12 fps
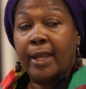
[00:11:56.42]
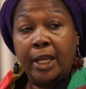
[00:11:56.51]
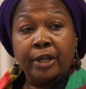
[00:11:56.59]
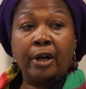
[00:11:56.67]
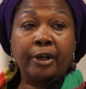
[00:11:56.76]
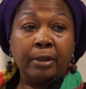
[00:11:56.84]

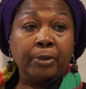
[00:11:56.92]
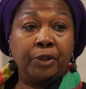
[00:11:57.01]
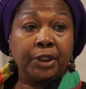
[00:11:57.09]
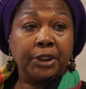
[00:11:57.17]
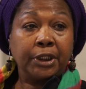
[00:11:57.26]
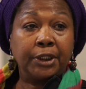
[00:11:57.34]
in our
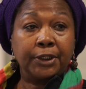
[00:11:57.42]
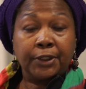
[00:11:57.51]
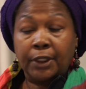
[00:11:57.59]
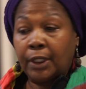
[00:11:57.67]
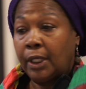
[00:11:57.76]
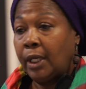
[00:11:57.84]
communities.
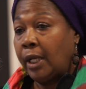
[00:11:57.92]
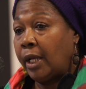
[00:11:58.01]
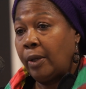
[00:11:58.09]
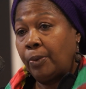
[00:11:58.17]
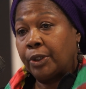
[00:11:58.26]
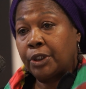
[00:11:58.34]

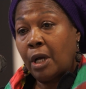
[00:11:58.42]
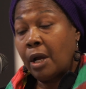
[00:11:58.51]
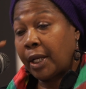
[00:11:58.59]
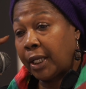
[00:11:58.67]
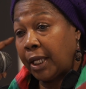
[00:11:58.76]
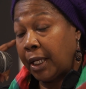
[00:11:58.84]
And we're
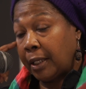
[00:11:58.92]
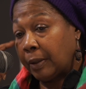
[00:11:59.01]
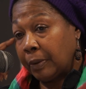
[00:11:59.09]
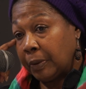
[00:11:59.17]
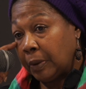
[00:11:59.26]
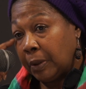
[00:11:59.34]

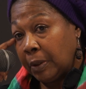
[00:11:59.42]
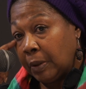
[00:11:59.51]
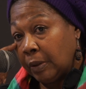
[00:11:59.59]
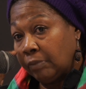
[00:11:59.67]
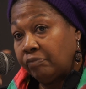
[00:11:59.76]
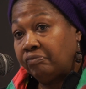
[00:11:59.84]
talking
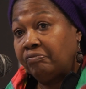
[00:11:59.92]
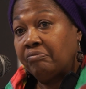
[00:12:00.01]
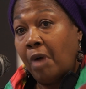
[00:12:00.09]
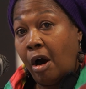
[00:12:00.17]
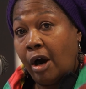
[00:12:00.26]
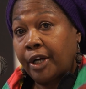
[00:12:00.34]

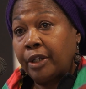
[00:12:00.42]
our